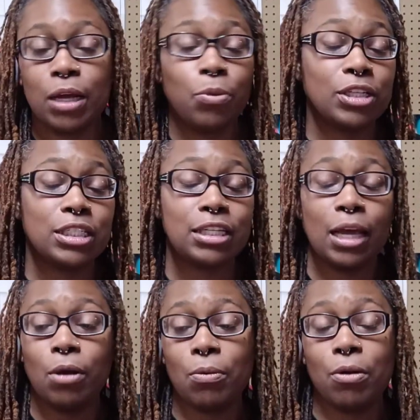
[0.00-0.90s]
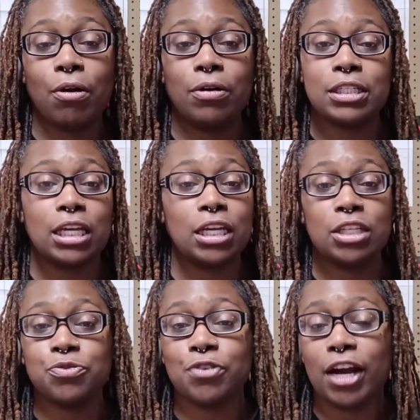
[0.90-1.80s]
Well, today when I'm recording this, it is
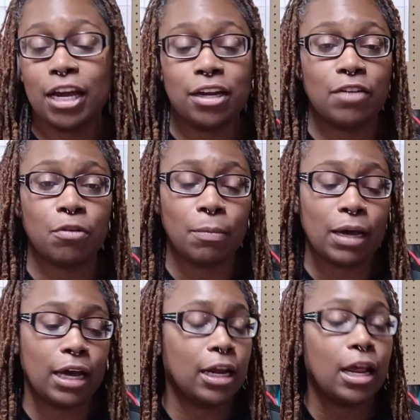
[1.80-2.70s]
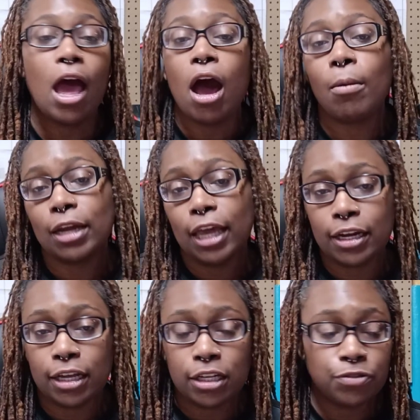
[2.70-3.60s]
Friday, everybody. I'm glad that
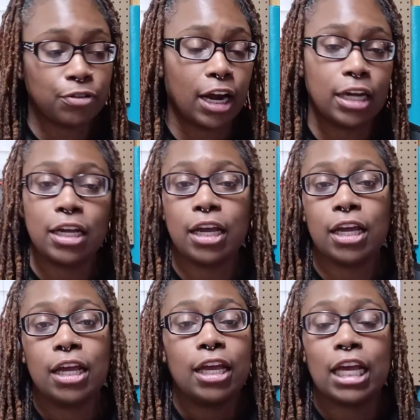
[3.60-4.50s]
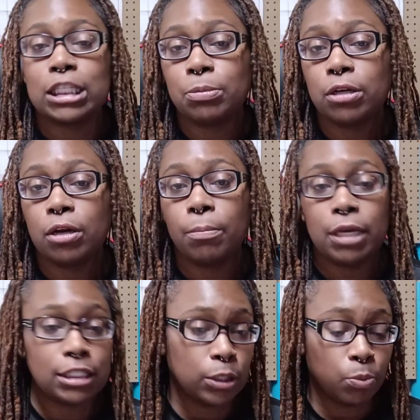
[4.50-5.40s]
it's Friday. It has been a
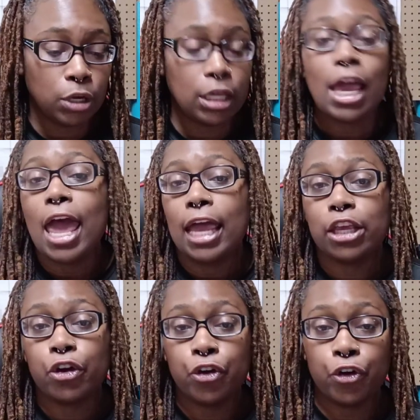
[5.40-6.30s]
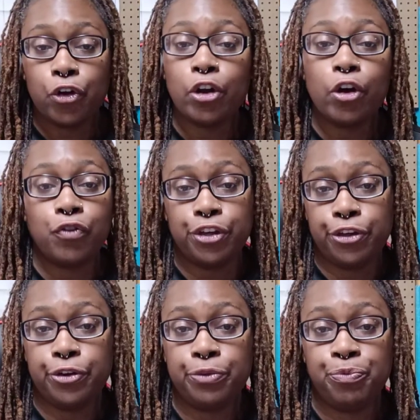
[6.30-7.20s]
busy week, and your girl over here
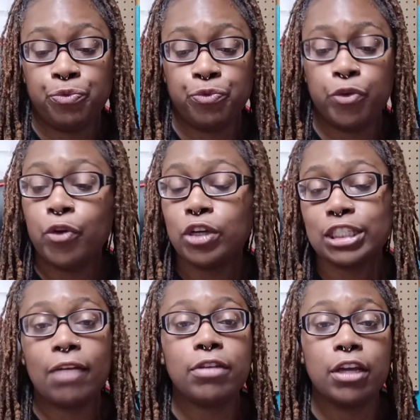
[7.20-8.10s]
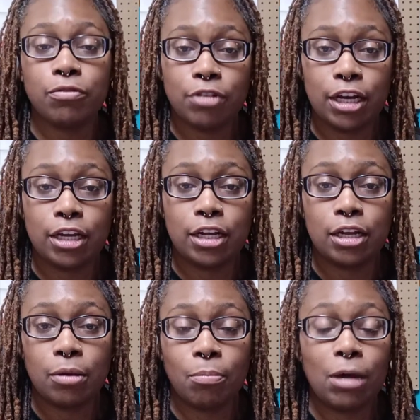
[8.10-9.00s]
for his life getting ready.
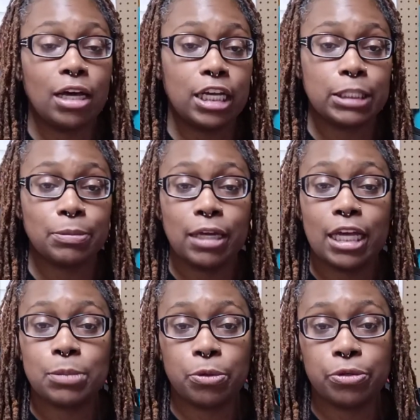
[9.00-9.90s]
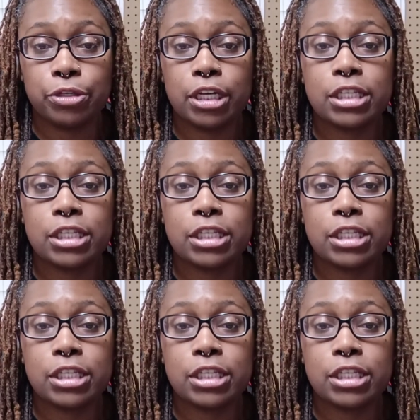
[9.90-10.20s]
My husband has booked us.